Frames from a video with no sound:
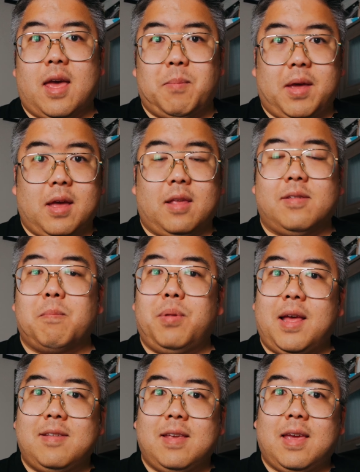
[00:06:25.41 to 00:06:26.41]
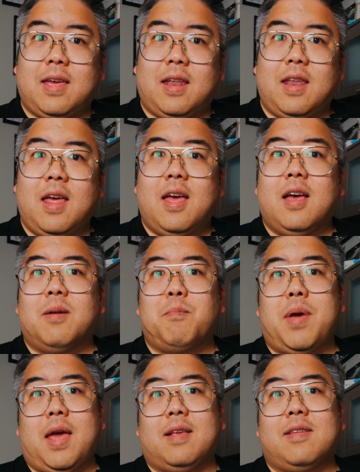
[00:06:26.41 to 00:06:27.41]
because Blaziken
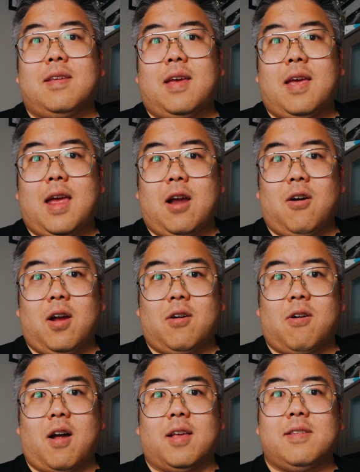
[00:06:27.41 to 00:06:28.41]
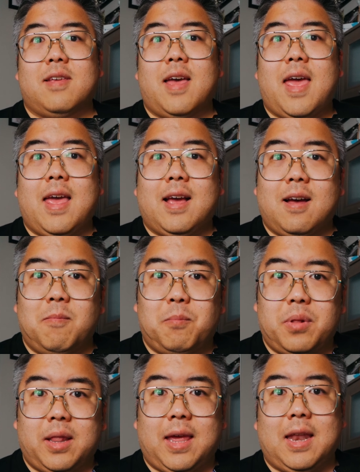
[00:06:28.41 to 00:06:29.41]
makes Heracross a
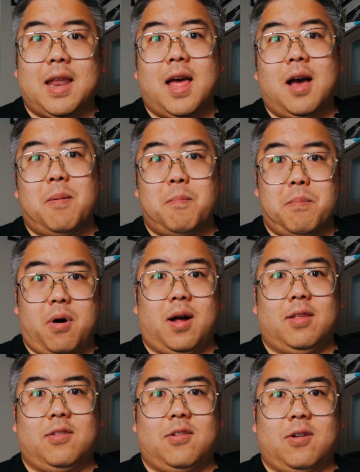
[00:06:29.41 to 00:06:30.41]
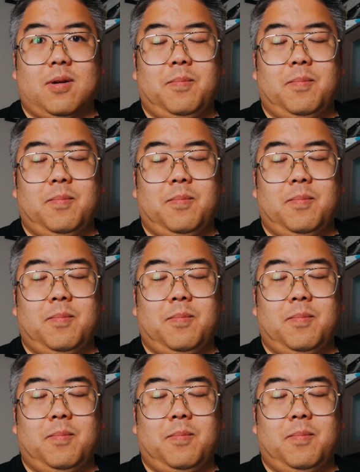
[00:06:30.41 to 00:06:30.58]
complete monster.